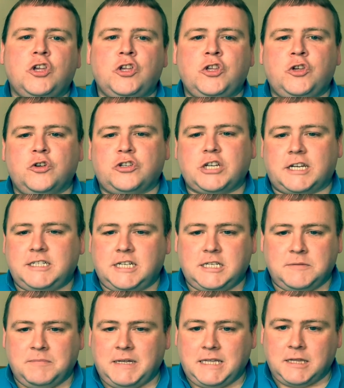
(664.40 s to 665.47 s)
you're trying to
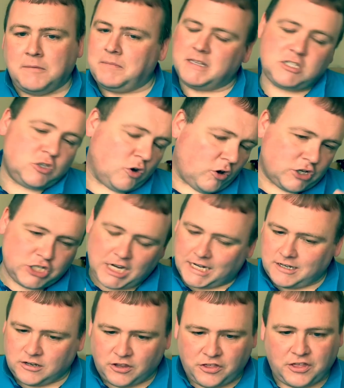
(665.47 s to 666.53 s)
demean them. It's not a
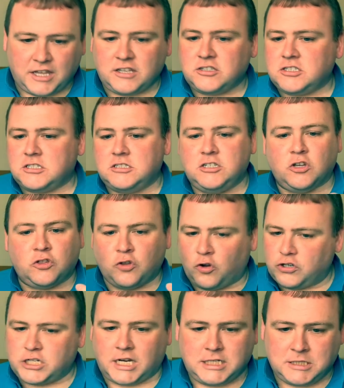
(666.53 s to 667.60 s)
gender thing. You're not
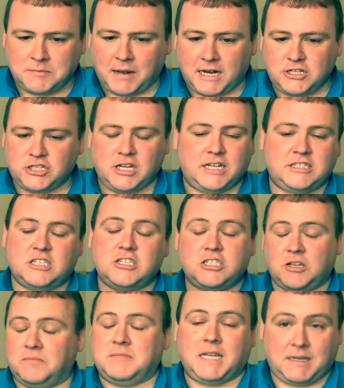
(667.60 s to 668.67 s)
trying to patronize.
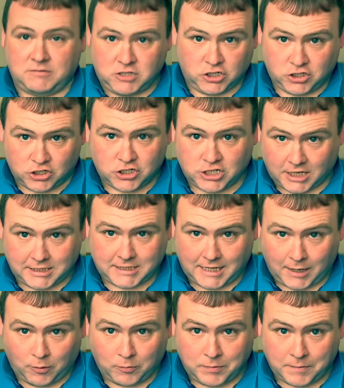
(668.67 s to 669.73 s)
Sometimes you're just trying to
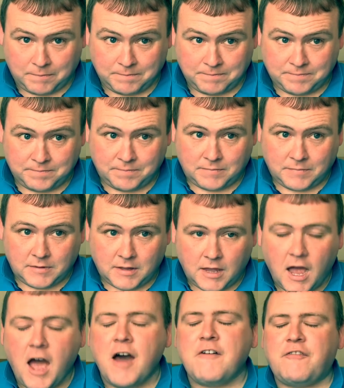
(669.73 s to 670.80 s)
help.
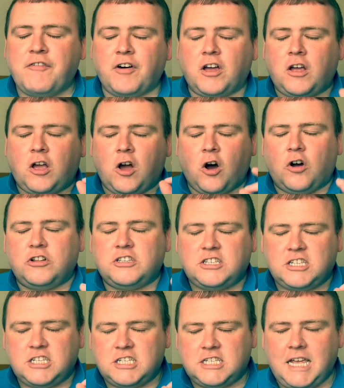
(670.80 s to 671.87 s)
For God's
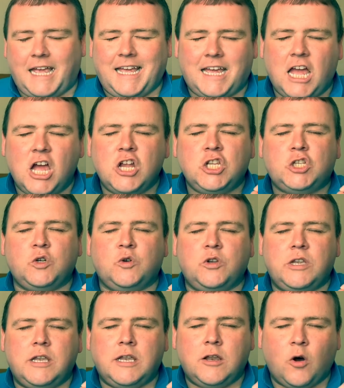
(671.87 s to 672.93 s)
sake, do
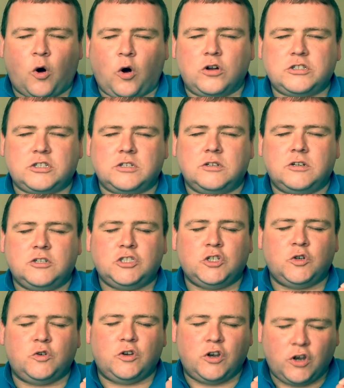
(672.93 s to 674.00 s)
not
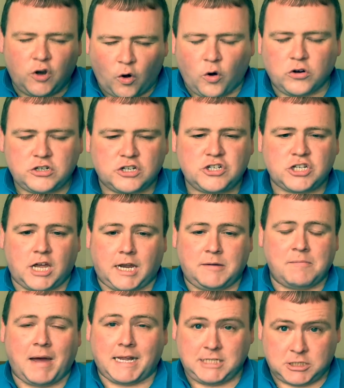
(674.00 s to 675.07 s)
try and
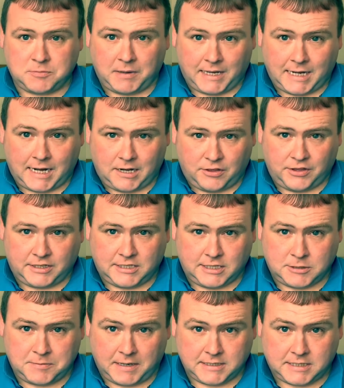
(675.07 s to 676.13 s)
mansplain anything to this
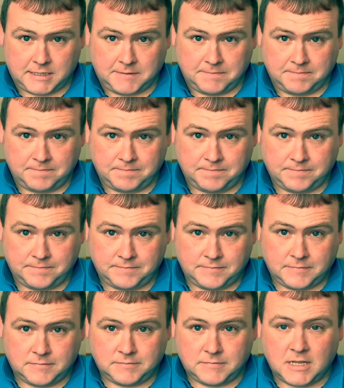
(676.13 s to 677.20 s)
person.
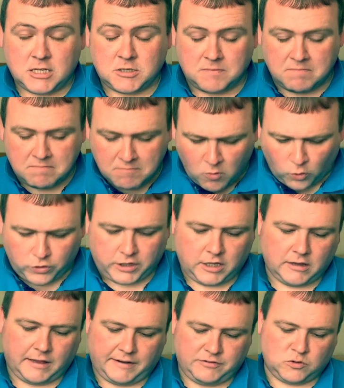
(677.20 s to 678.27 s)
It's more than your
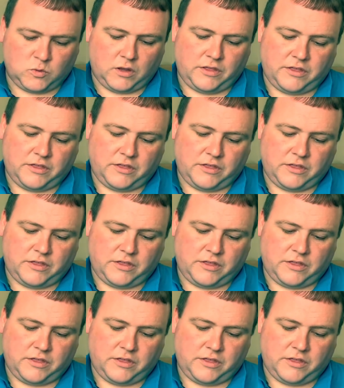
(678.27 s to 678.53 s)
life's worth.